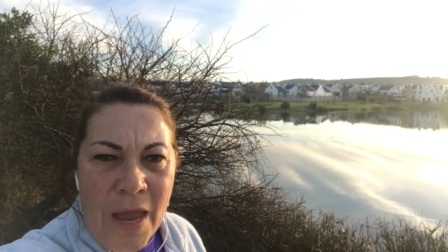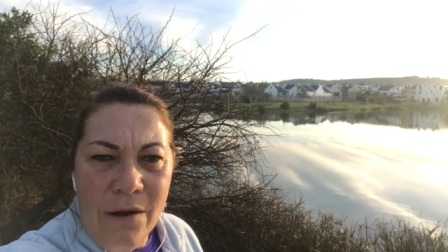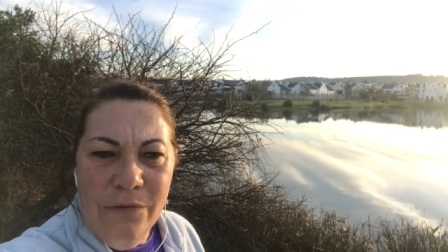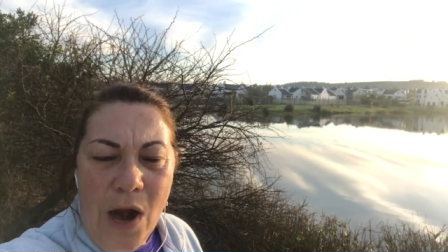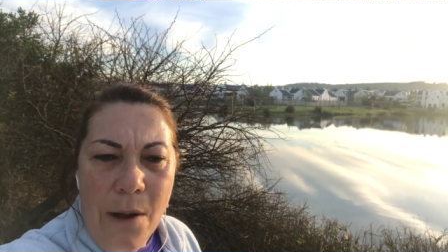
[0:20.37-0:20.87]

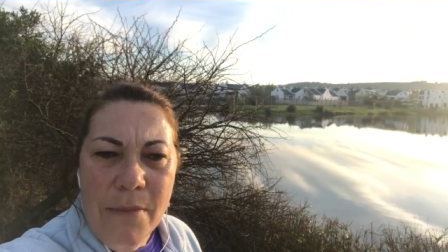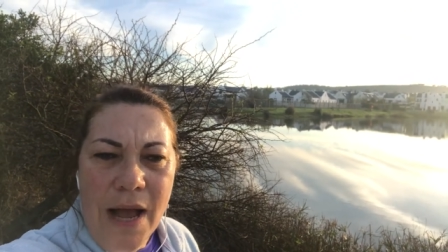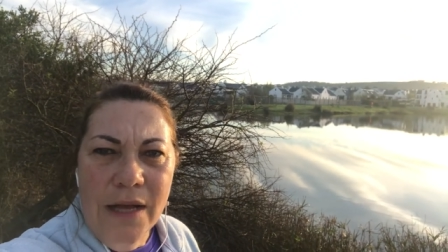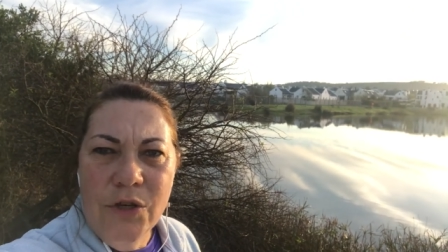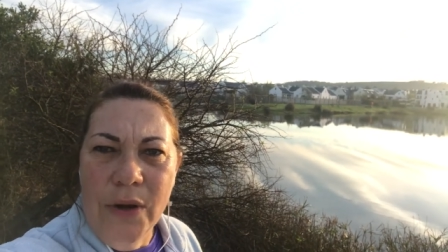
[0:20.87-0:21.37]
From
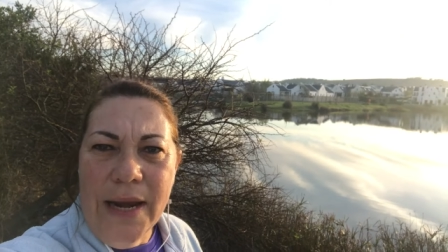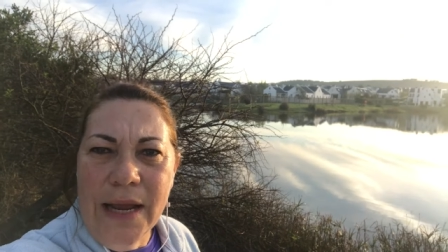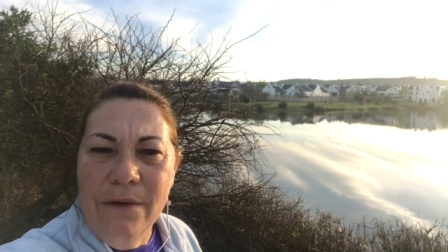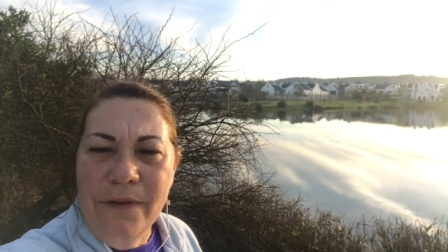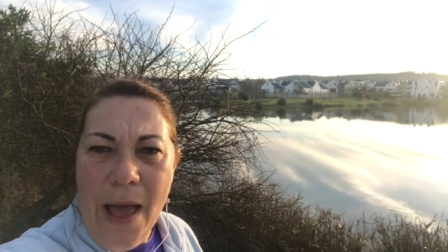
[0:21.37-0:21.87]
uh,
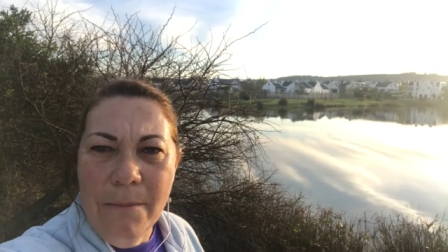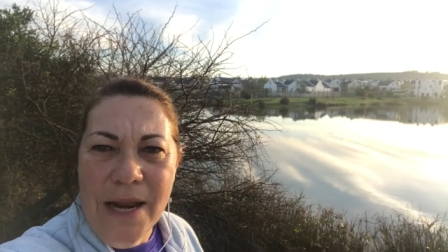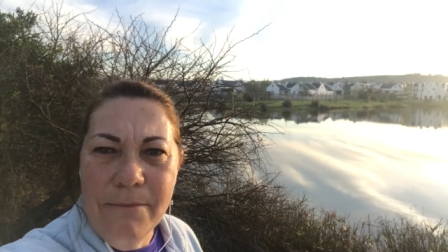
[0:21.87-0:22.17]
joining a family